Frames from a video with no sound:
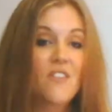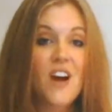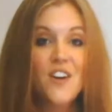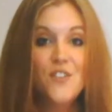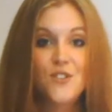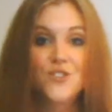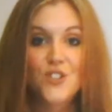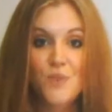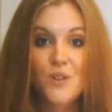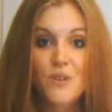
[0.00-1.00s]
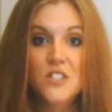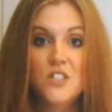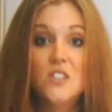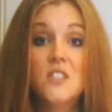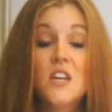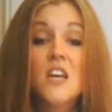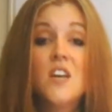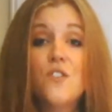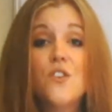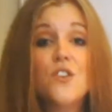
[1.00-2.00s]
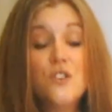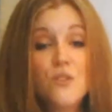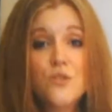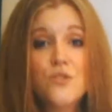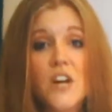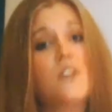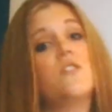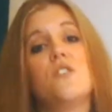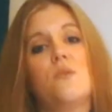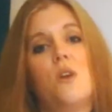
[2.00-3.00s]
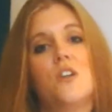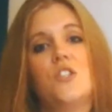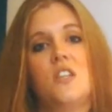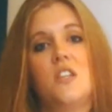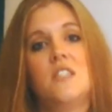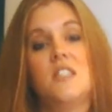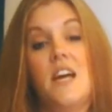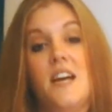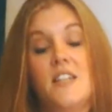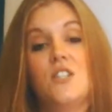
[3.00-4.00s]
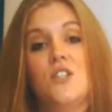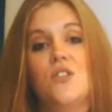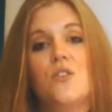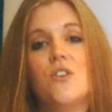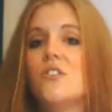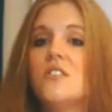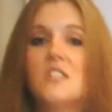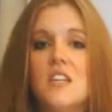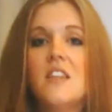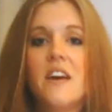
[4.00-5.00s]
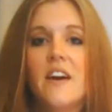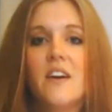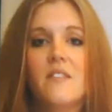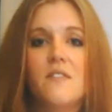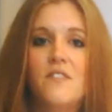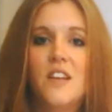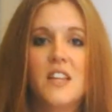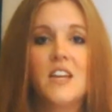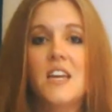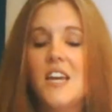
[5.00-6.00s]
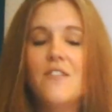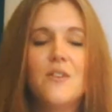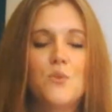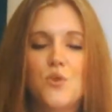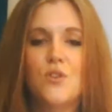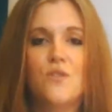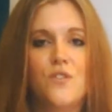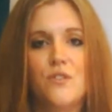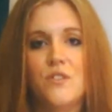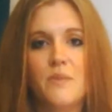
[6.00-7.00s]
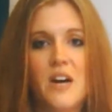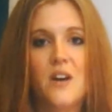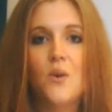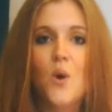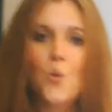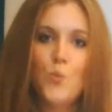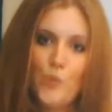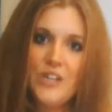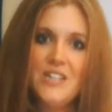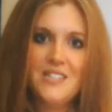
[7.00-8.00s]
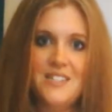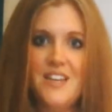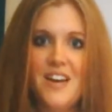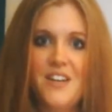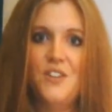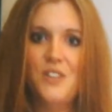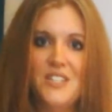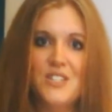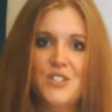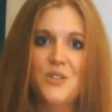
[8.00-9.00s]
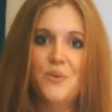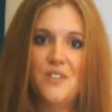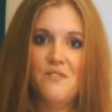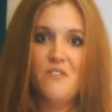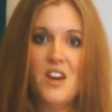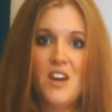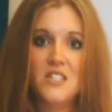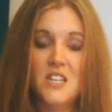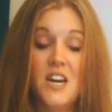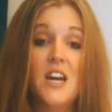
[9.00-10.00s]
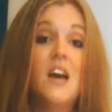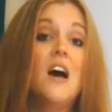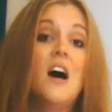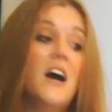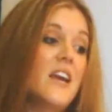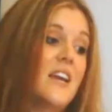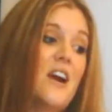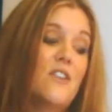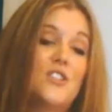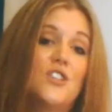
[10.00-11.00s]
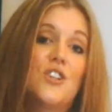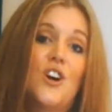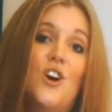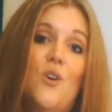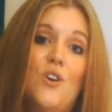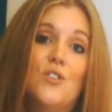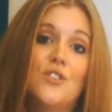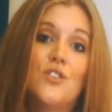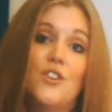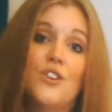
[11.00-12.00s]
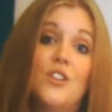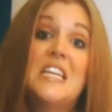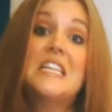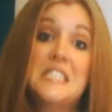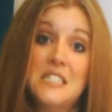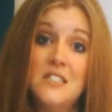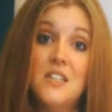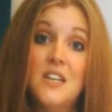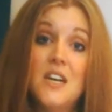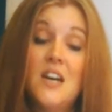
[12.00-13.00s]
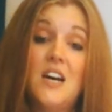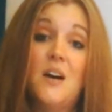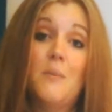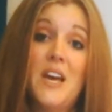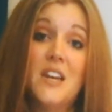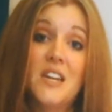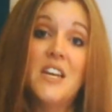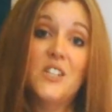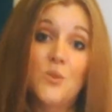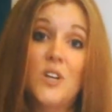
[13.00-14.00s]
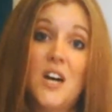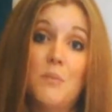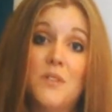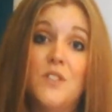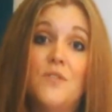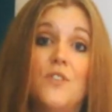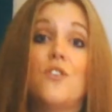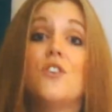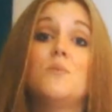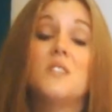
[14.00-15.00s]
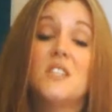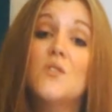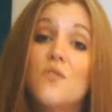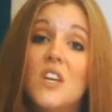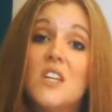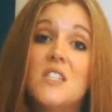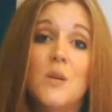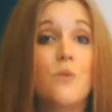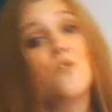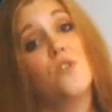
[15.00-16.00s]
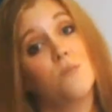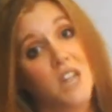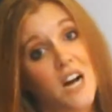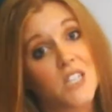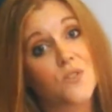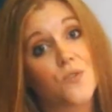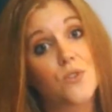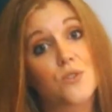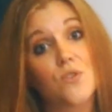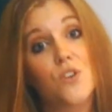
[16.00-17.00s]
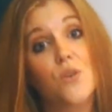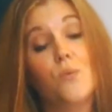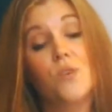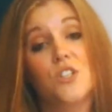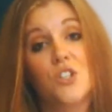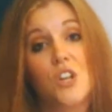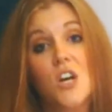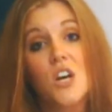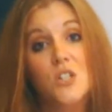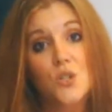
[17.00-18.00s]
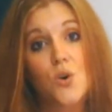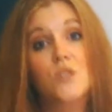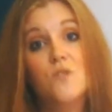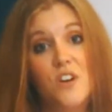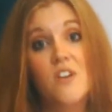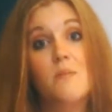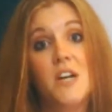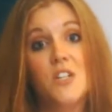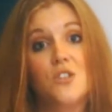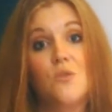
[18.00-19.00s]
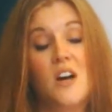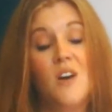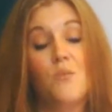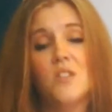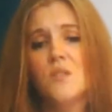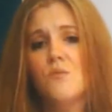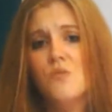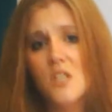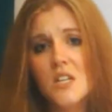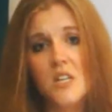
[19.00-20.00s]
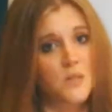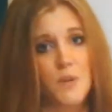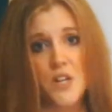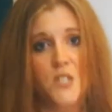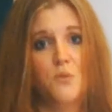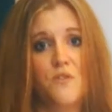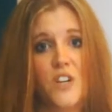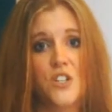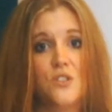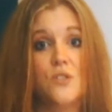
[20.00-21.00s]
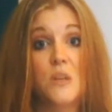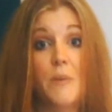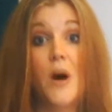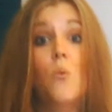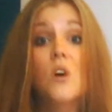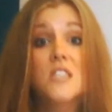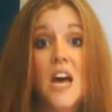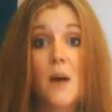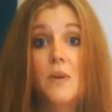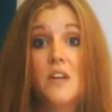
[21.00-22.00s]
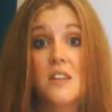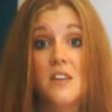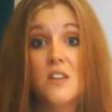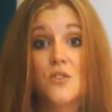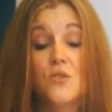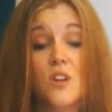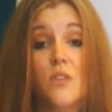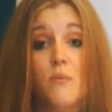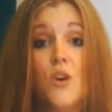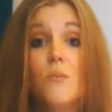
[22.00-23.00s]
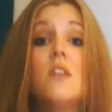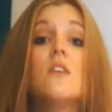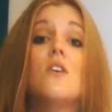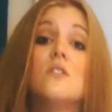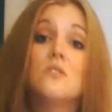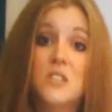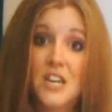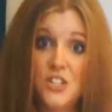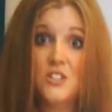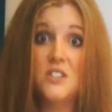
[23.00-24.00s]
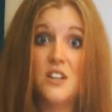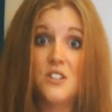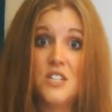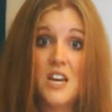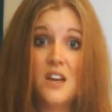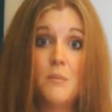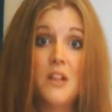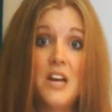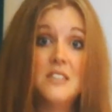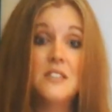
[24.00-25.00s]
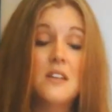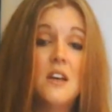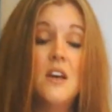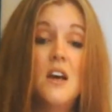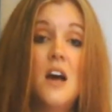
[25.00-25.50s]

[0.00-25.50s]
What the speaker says: There are no stupid questions. If you're a new trainer and you're watching this and you're sitting there feeling even more confused about what it is that you need to do within VET, I encourage you to go on to LinkedIn and connect to a couple of different groups. There's the VET Reform Task Force group, which talks very much with some really experienced professionals about what's happening in the industry at the moment and the consultations that are taking place.